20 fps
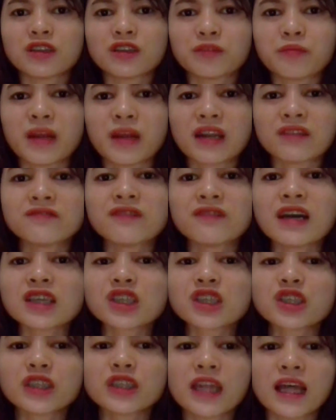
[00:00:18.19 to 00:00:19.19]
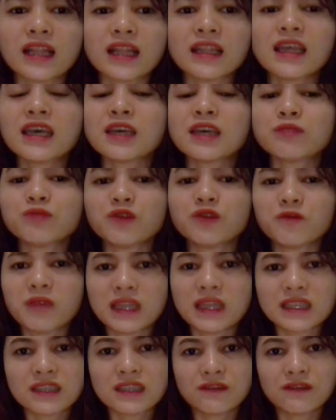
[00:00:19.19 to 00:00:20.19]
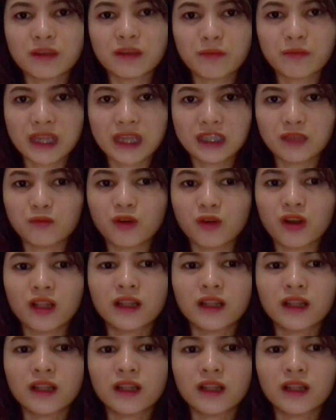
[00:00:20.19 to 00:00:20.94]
parafunctional movements of the mandible.